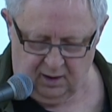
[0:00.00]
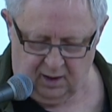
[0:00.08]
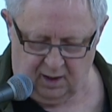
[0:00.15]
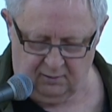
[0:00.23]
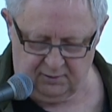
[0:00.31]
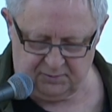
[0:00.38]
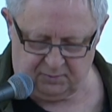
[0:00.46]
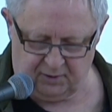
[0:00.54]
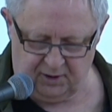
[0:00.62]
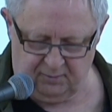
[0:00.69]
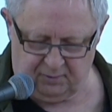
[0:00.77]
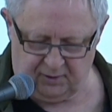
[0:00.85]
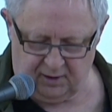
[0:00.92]
I was
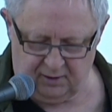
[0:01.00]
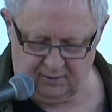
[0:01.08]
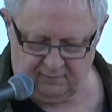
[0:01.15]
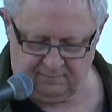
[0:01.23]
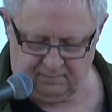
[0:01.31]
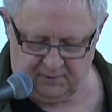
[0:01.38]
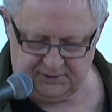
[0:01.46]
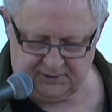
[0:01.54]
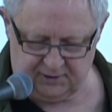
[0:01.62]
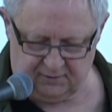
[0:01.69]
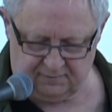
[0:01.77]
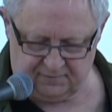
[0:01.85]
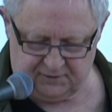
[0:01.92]
pretty proud of
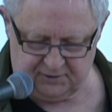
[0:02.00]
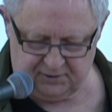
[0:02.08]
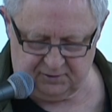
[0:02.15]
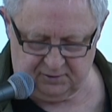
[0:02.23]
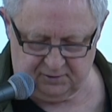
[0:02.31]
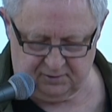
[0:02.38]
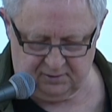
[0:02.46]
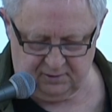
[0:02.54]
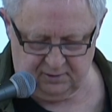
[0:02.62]
myself too.